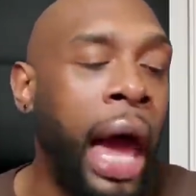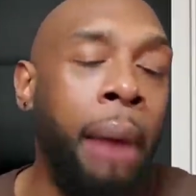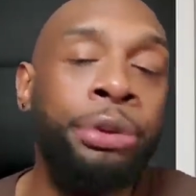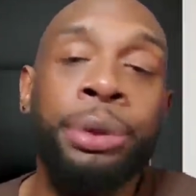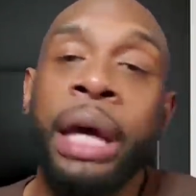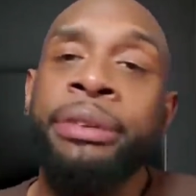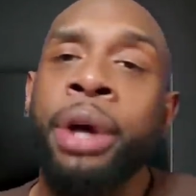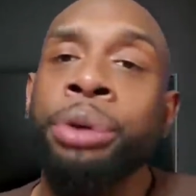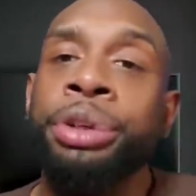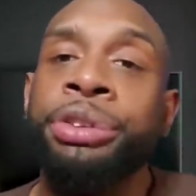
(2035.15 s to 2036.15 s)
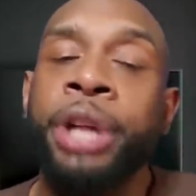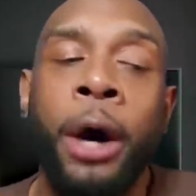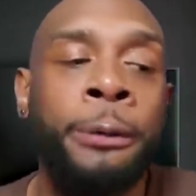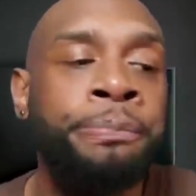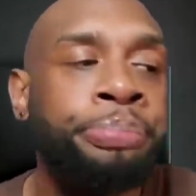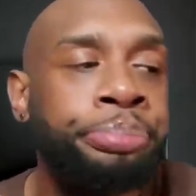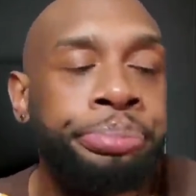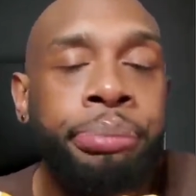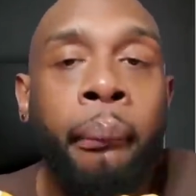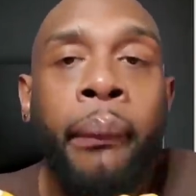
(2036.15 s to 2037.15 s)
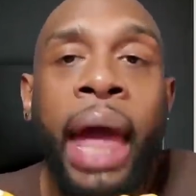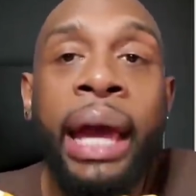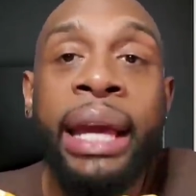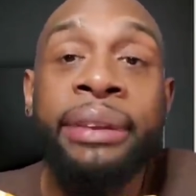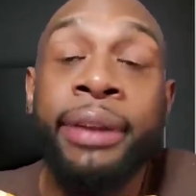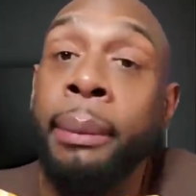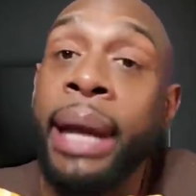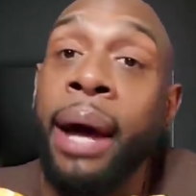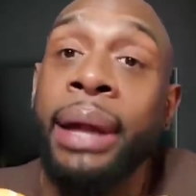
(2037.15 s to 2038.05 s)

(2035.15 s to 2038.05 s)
I was too lazy to go to the store and get something.